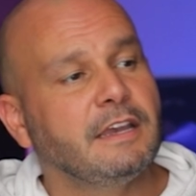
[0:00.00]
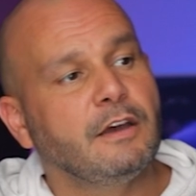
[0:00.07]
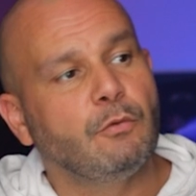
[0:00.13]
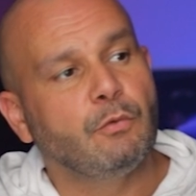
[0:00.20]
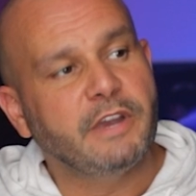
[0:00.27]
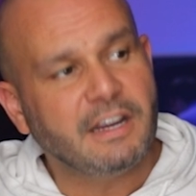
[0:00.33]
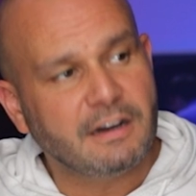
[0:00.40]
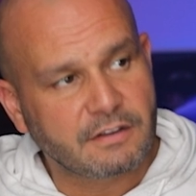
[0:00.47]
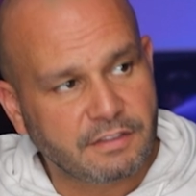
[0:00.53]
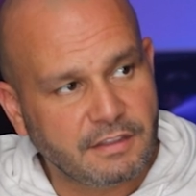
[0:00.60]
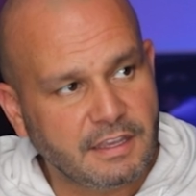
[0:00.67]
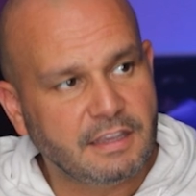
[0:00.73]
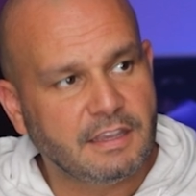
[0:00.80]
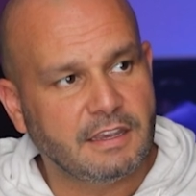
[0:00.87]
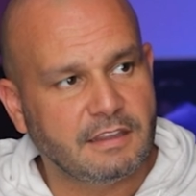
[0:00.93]
we are
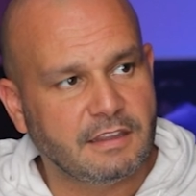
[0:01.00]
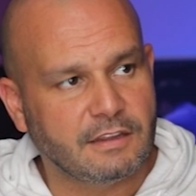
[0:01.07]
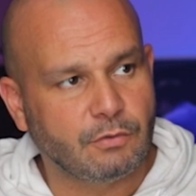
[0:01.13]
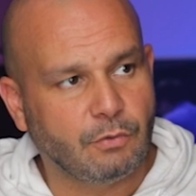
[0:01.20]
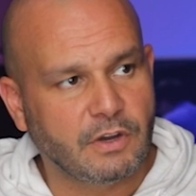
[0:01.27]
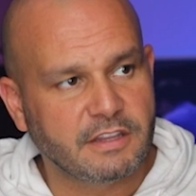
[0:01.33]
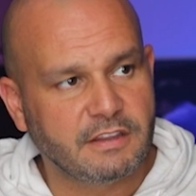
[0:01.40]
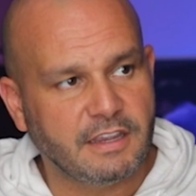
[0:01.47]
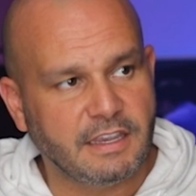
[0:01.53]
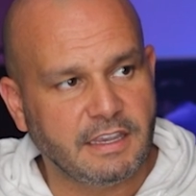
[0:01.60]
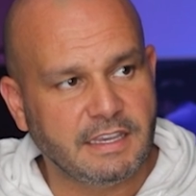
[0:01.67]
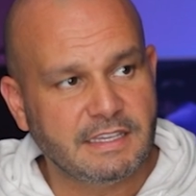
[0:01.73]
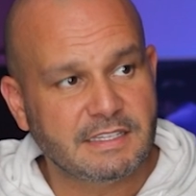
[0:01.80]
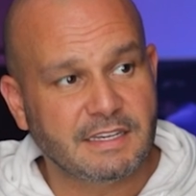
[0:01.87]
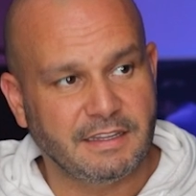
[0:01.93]
thinking that one day
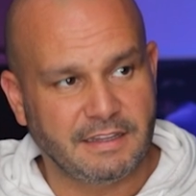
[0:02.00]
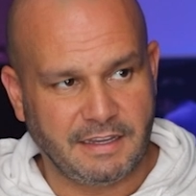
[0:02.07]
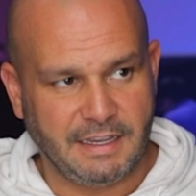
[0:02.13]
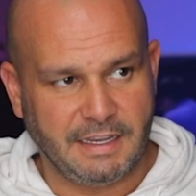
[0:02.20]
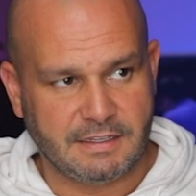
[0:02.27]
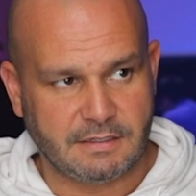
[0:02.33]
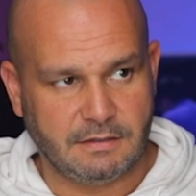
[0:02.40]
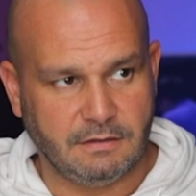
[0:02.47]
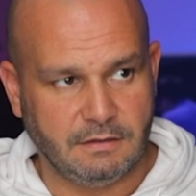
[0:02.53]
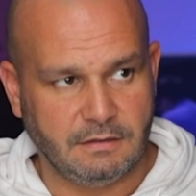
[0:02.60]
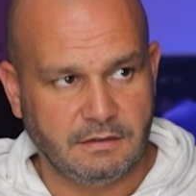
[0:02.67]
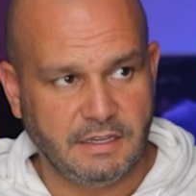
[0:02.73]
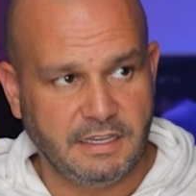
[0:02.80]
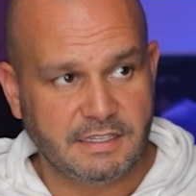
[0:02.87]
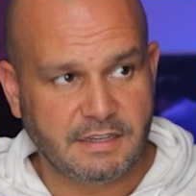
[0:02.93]
he's going to castle.
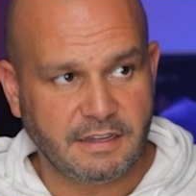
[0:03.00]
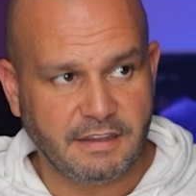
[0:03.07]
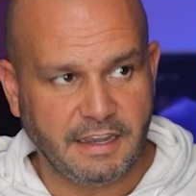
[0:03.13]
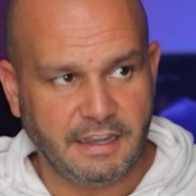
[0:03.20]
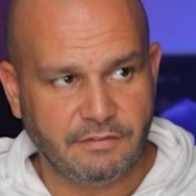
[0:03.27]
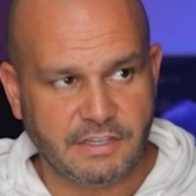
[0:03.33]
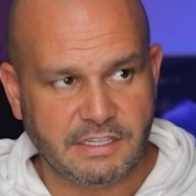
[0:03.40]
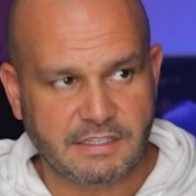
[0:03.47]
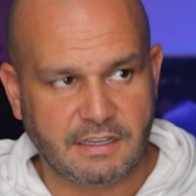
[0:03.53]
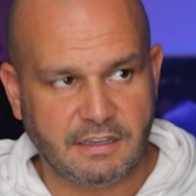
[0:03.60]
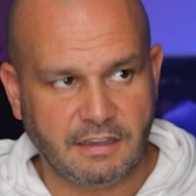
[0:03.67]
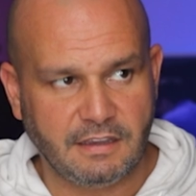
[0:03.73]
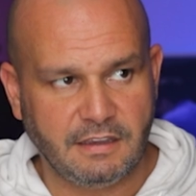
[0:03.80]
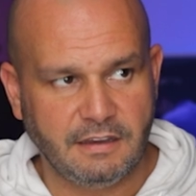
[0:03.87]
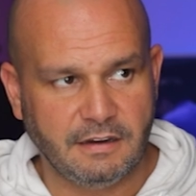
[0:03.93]
He's going to have his king
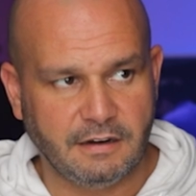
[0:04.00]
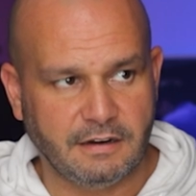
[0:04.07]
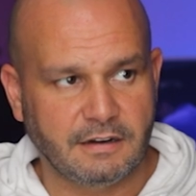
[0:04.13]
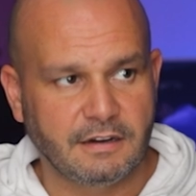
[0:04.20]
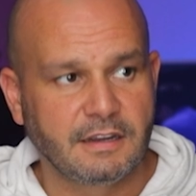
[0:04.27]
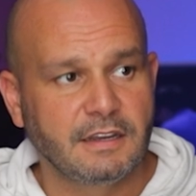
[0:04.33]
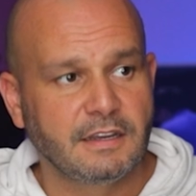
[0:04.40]
here.